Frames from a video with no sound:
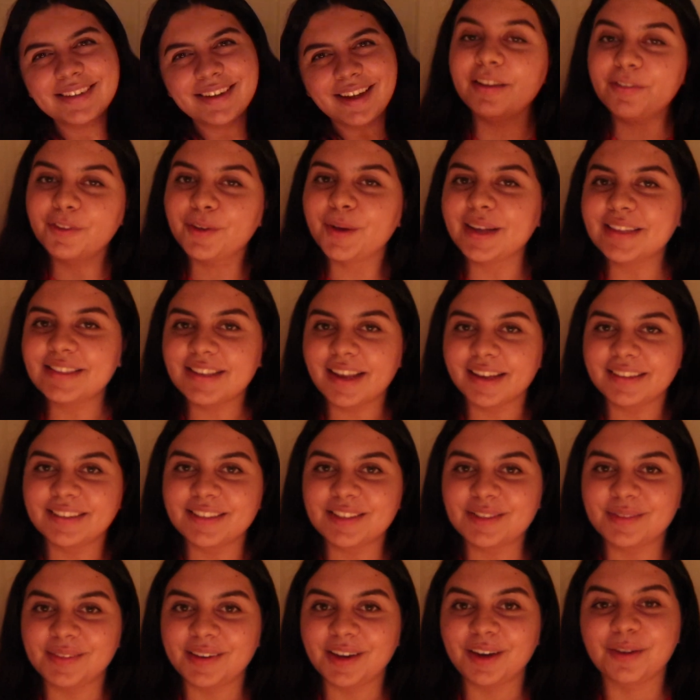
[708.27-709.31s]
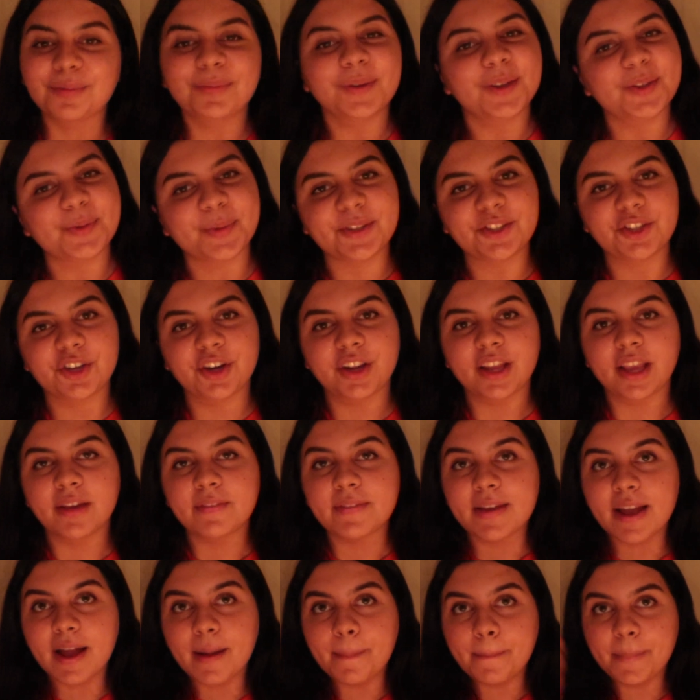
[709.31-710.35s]
If you guys like this video, please make sure to
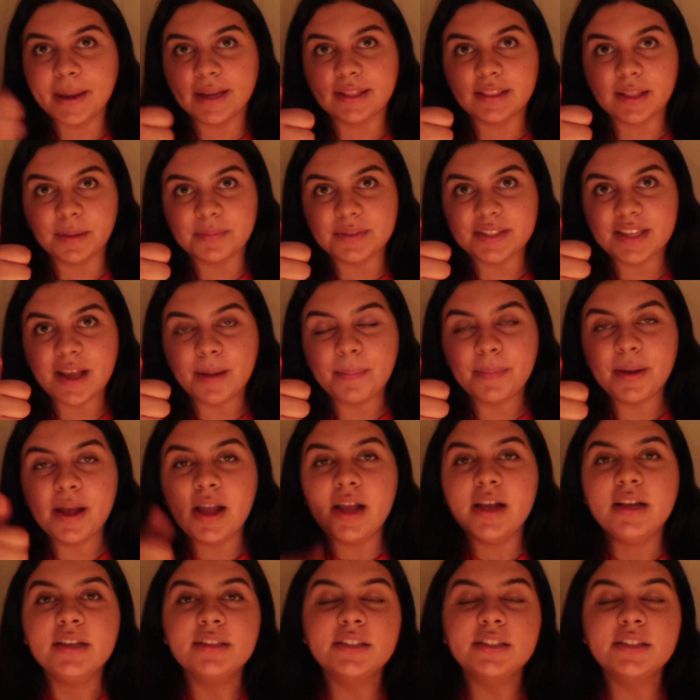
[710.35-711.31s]
give it a big thumbs up.